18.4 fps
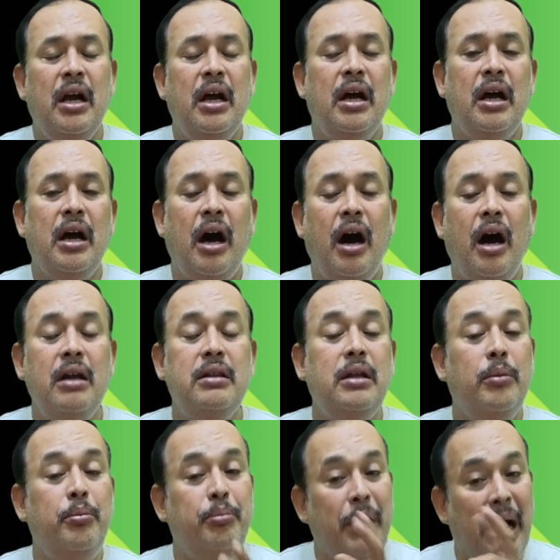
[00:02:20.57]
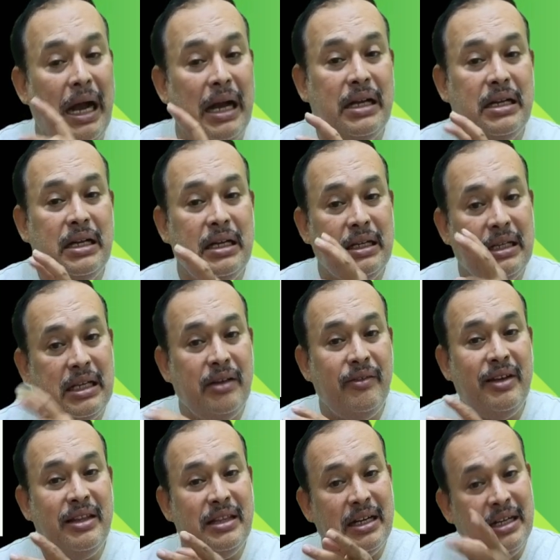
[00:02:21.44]
or the banker
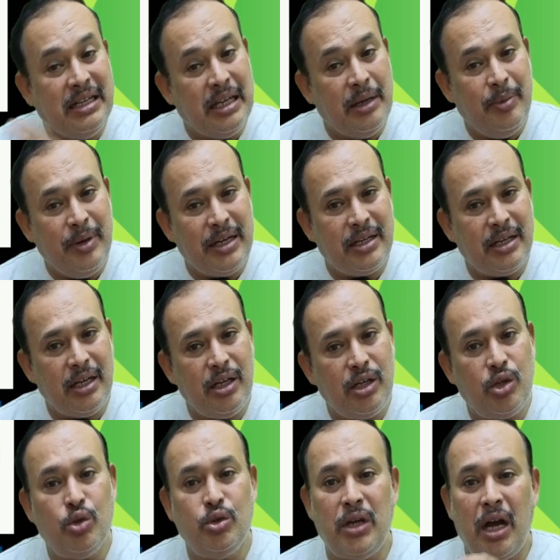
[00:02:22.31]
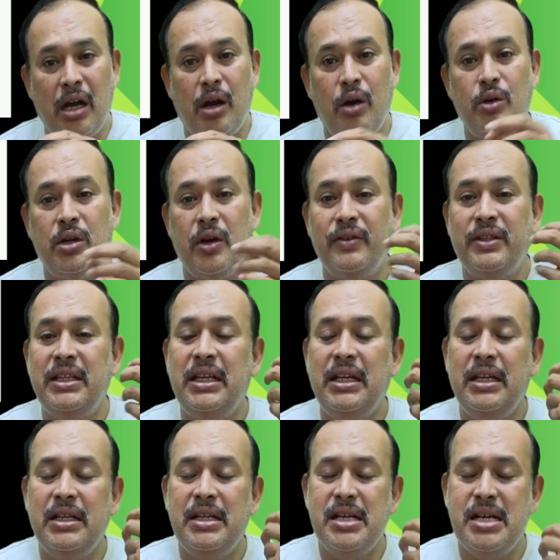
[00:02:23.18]
given the debit to the account of the
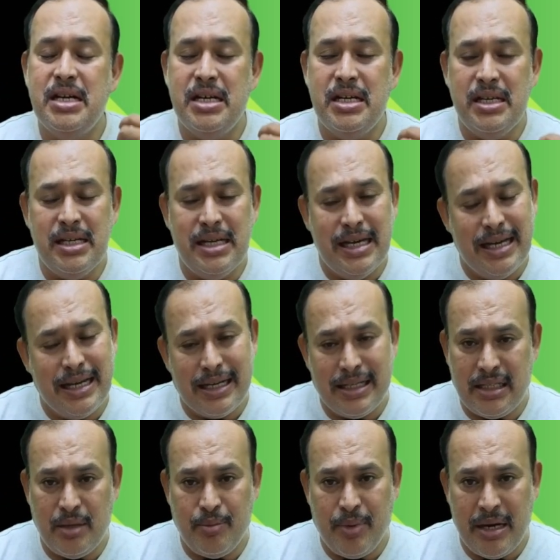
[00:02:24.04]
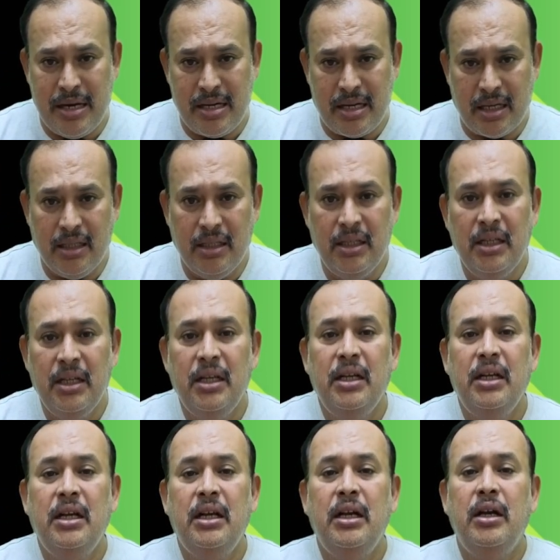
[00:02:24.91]
recipient.
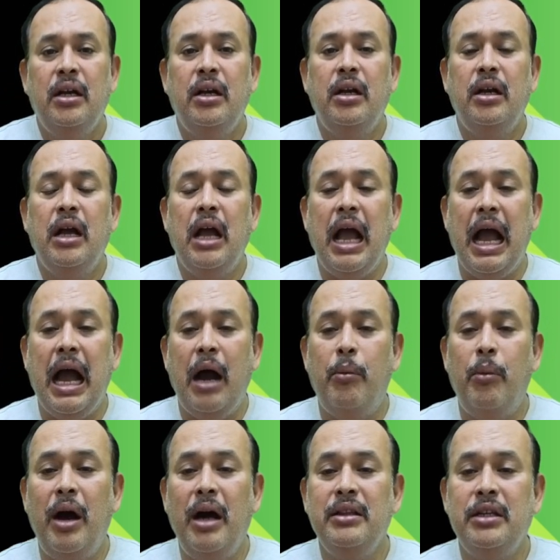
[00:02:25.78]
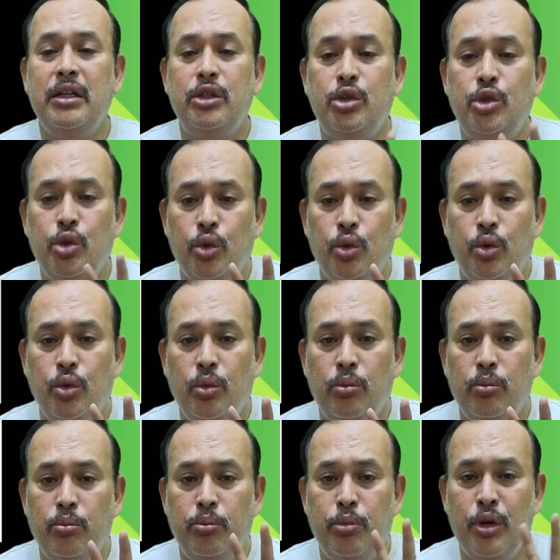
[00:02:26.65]
Among the two,
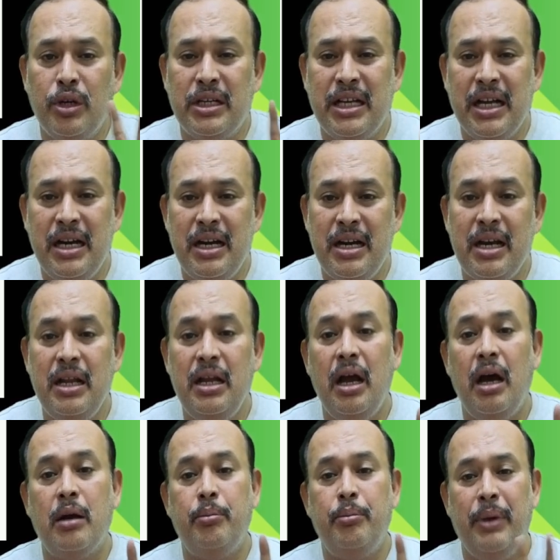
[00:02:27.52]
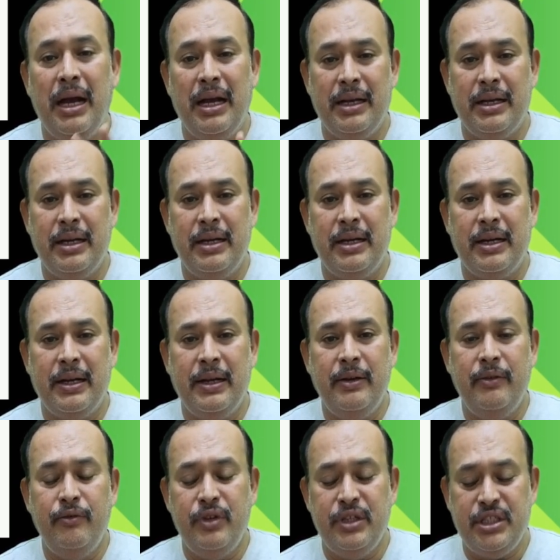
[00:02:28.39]
book entry or bank entry,
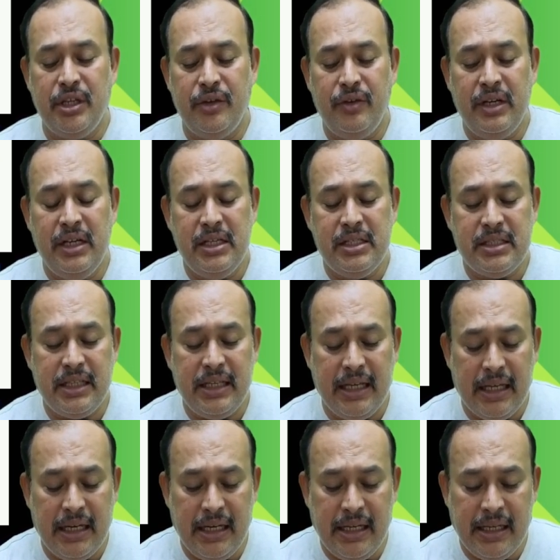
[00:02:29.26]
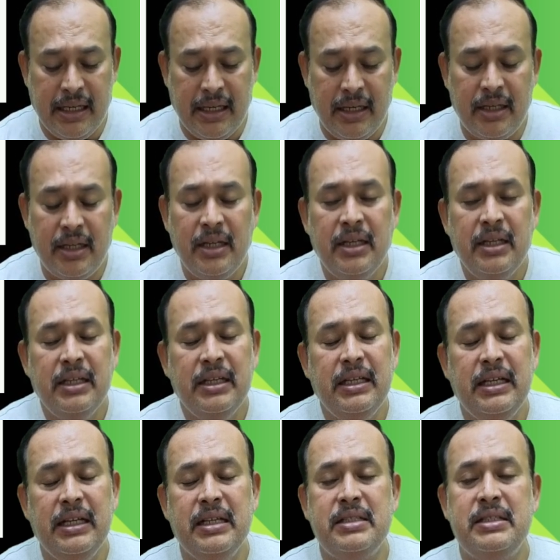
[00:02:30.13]
whichever is earlier
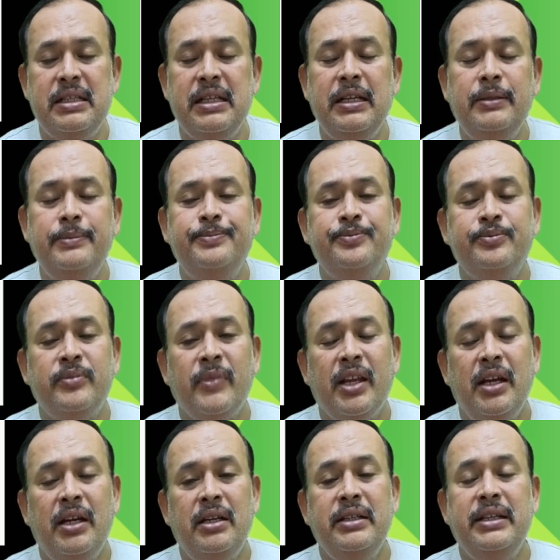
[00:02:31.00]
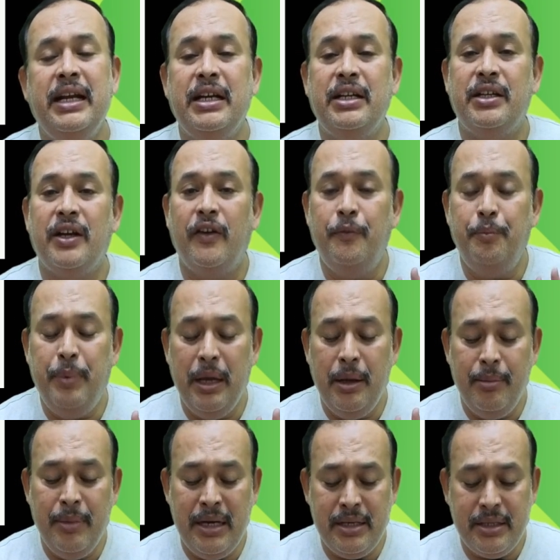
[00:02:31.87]
is the date of
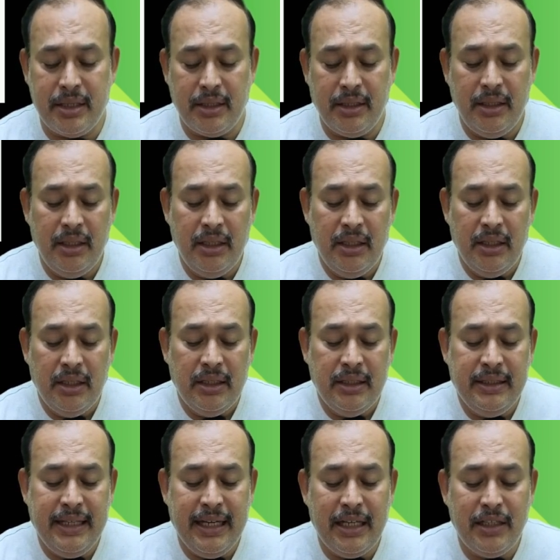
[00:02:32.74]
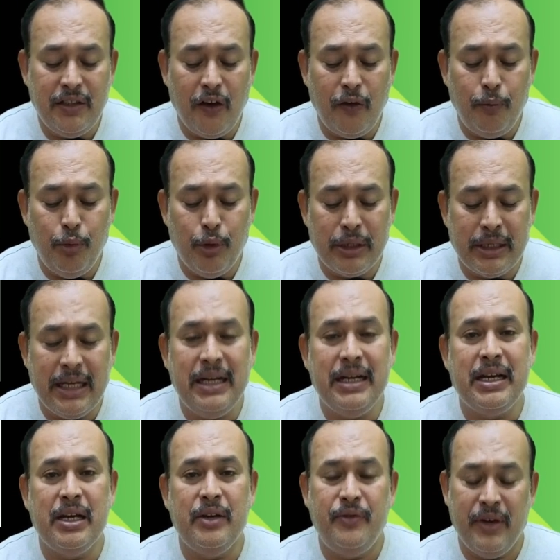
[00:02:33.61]
payment. Date of book
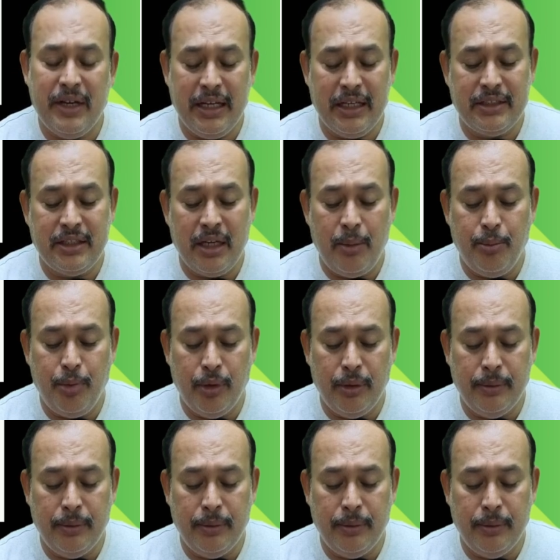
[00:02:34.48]
entry, for example,